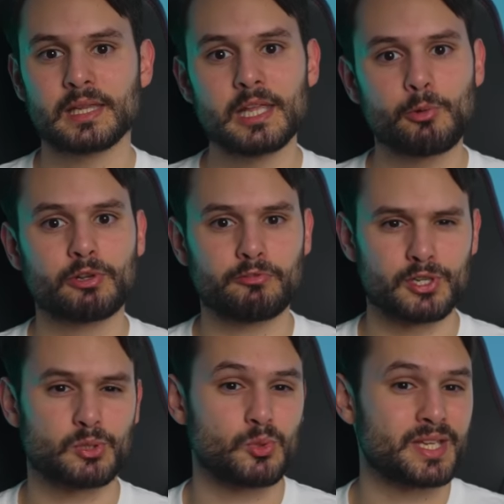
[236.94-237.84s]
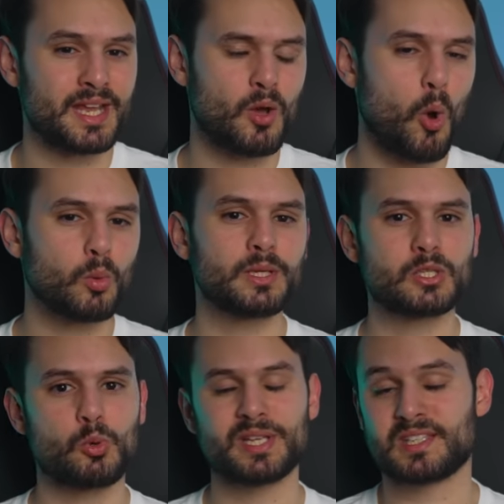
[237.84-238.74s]
the liquid crystals can only
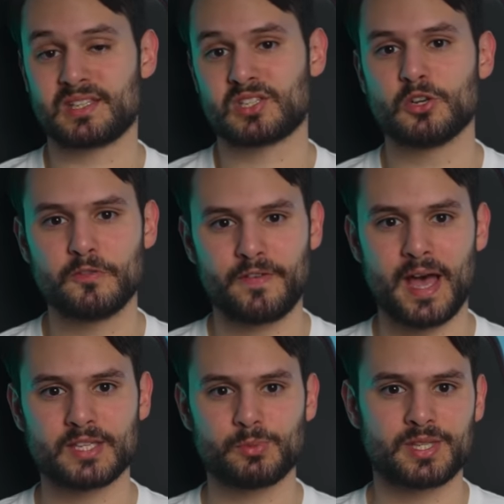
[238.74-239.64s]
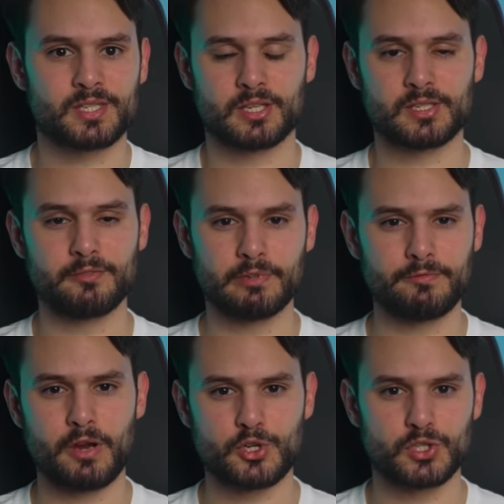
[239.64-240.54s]
twist so fast with 60
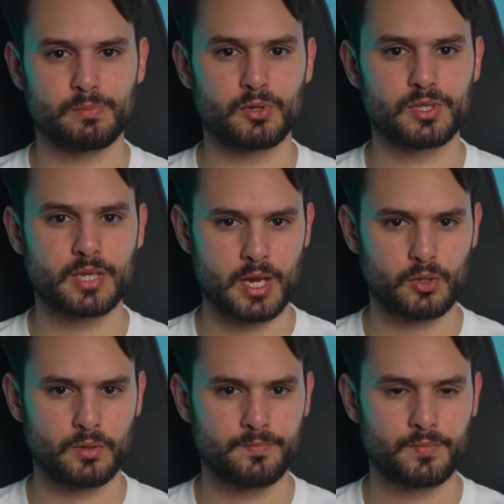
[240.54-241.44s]
refreshes per cycle.